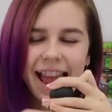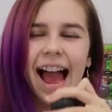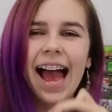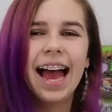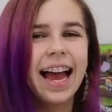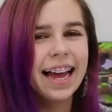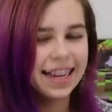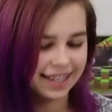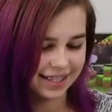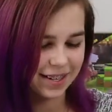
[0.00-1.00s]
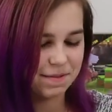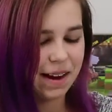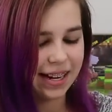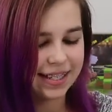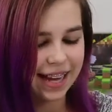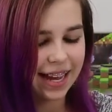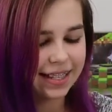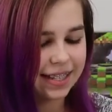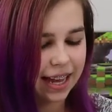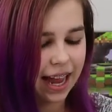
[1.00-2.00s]
yeah, so it makes
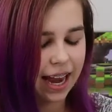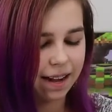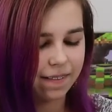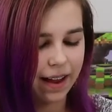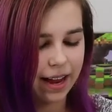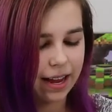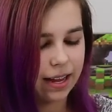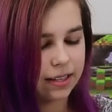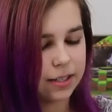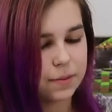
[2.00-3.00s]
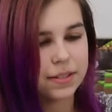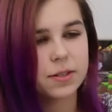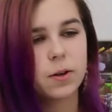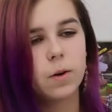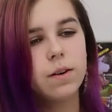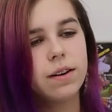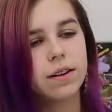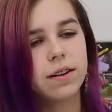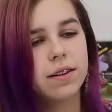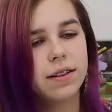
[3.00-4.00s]
sense. Anyway, this one's
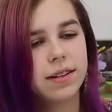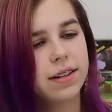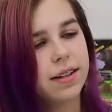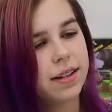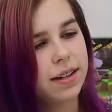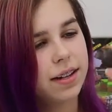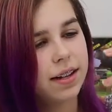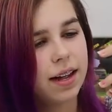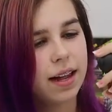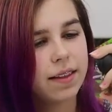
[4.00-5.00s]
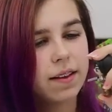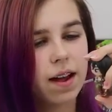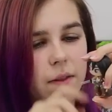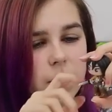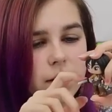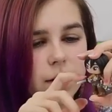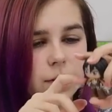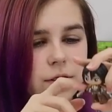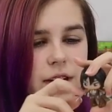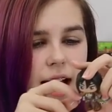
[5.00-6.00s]
cool. They got their little
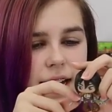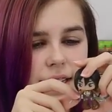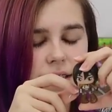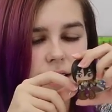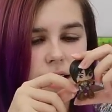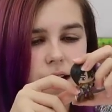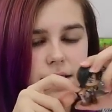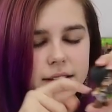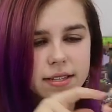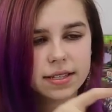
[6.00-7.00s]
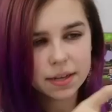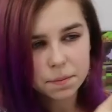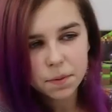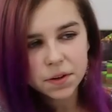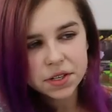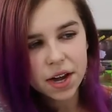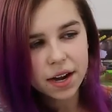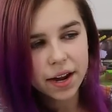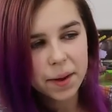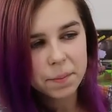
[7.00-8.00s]
jackets and they got the symbols
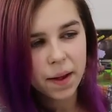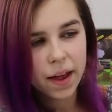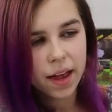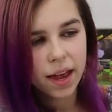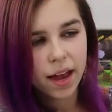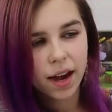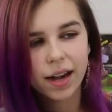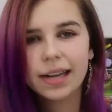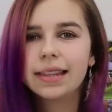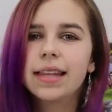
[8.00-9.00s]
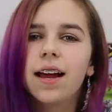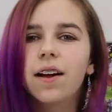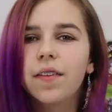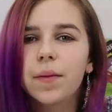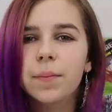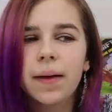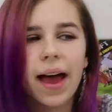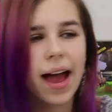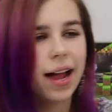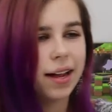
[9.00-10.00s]
on them. They're on the
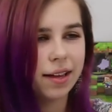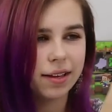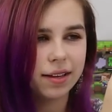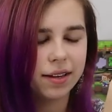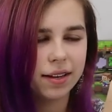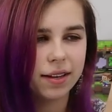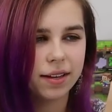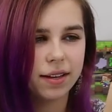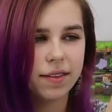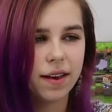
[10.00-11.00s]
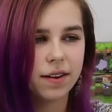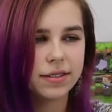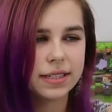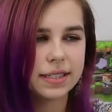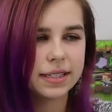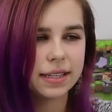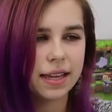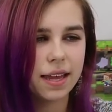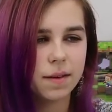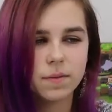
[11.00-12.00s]
back and then on the
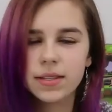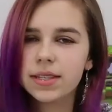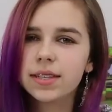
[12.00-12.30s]
sleeves.